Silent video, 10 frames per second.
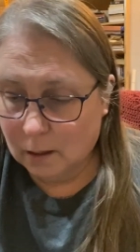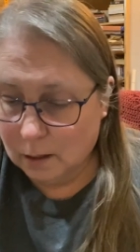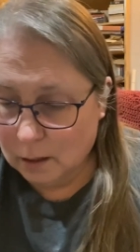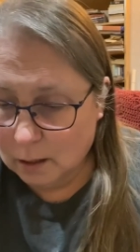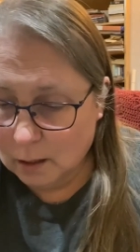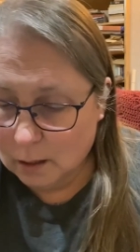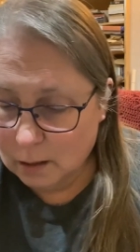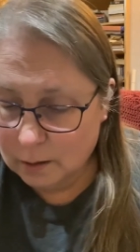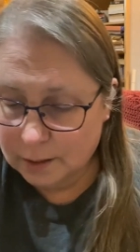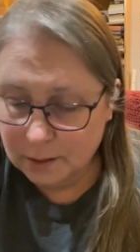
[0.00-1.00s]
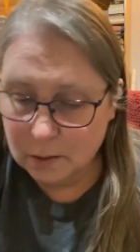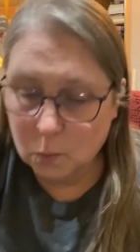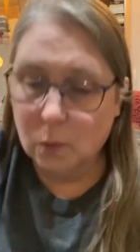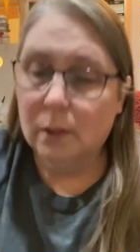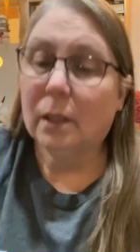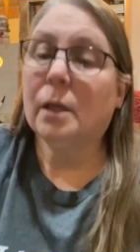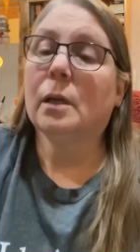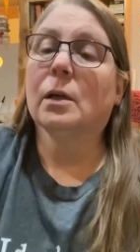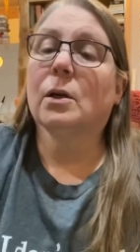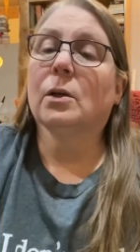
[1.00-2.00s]
And this one
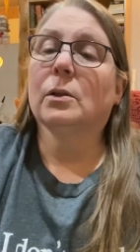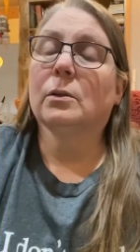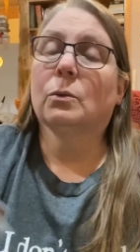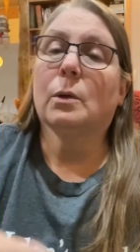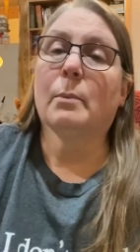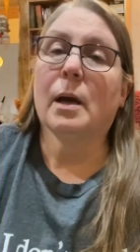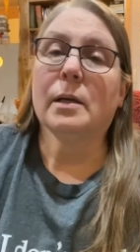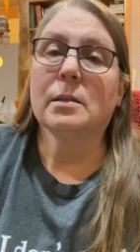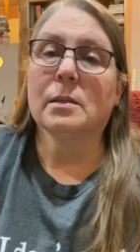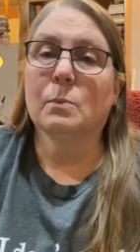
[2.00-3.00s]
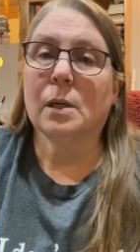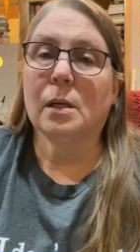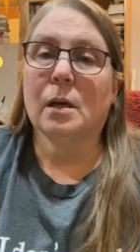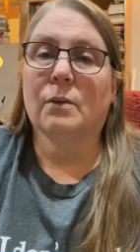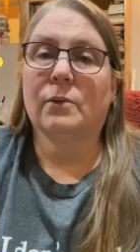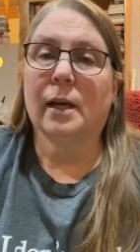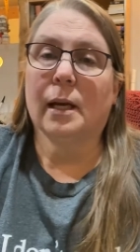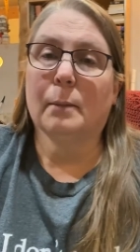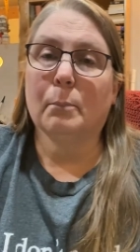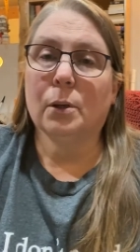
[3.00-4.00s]
here reminds me of
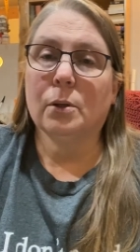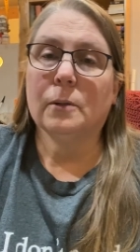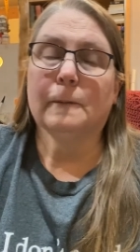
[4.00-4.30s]
amber.